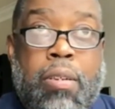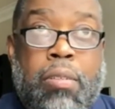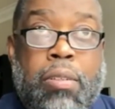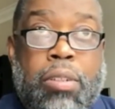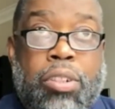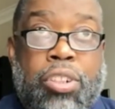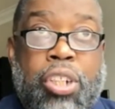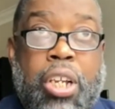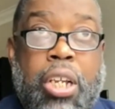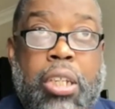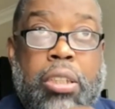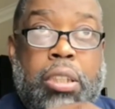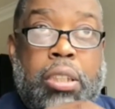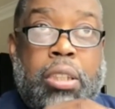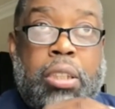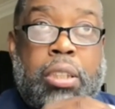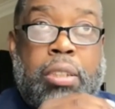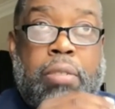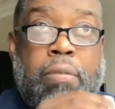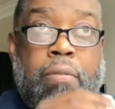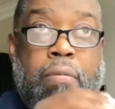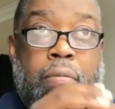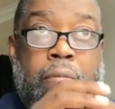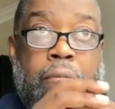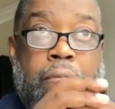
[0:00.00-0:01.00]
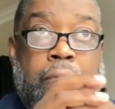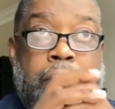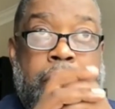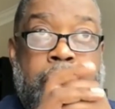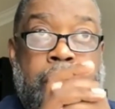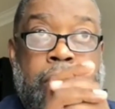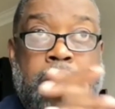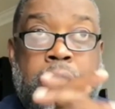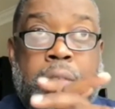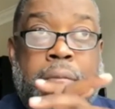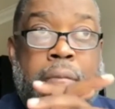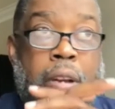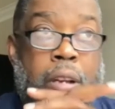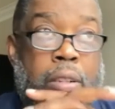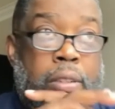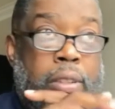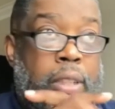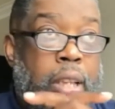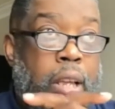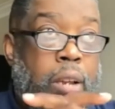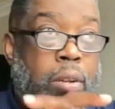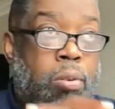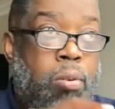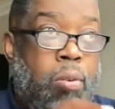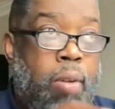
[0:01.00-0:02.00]
Jesus, first of all,
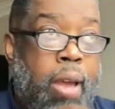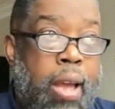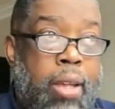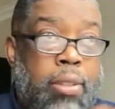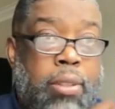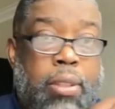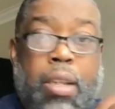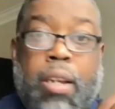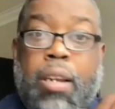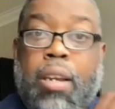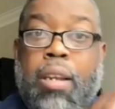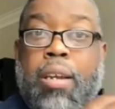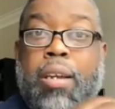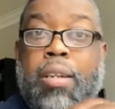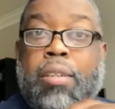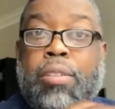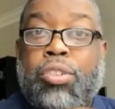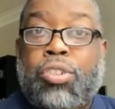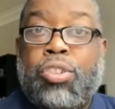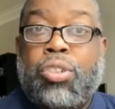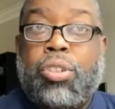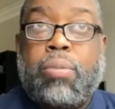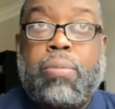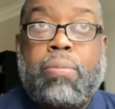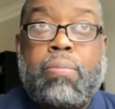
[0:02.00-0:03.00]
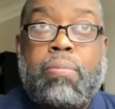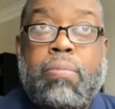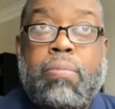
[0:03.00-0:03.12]
said, who has a lunch?